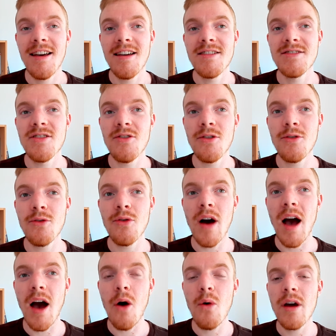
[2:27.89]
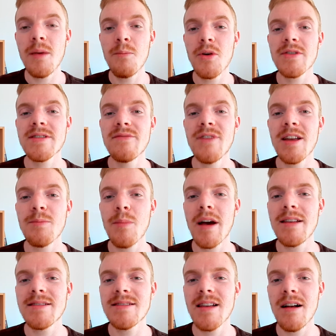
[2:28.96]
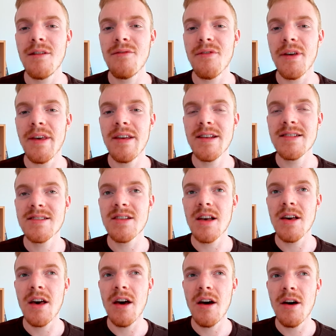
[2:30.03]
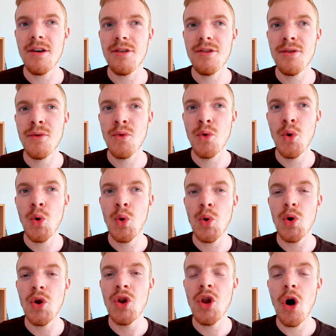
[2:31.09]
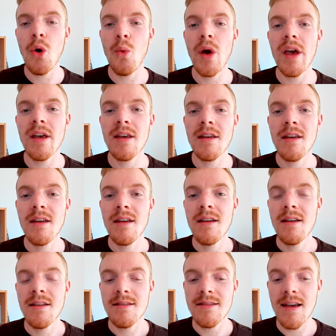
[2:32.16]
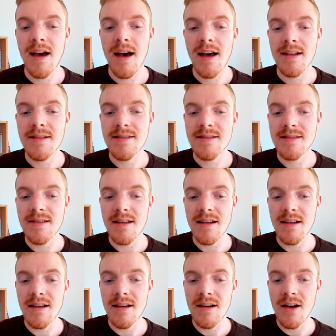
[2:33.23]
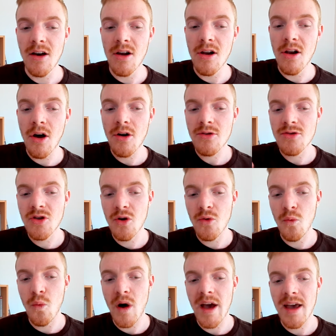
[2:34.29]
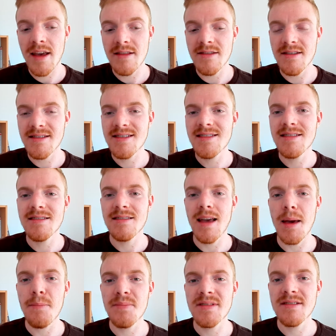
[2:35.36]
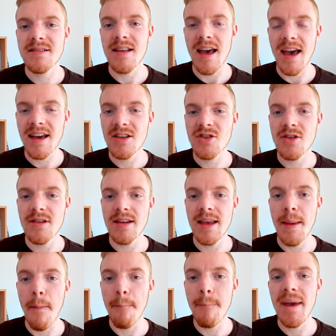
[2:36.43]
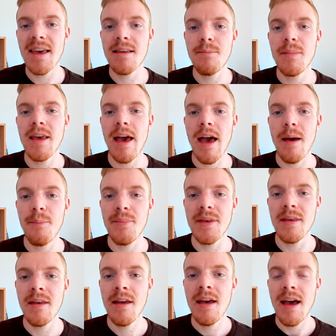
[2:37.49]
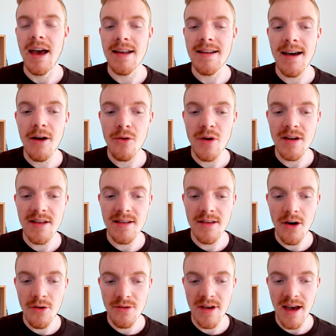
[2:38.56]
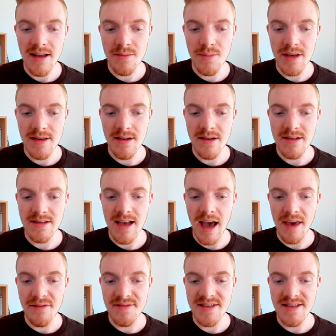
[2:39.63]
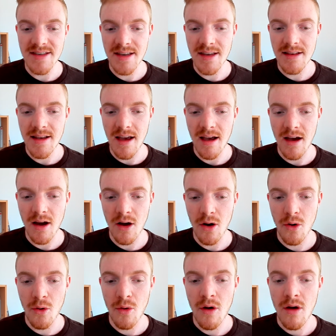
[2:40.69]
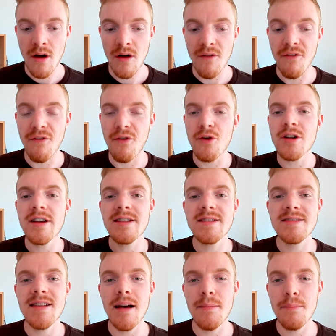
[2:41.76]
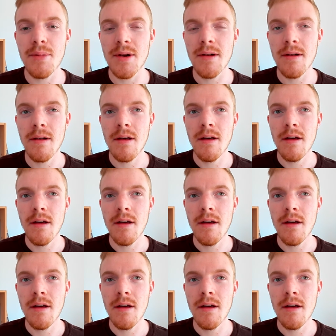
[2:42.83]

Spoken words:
So, how I motivate myself is through knowing that along the way, the steps actually make me happy. And I already know that because I've seen how, for example,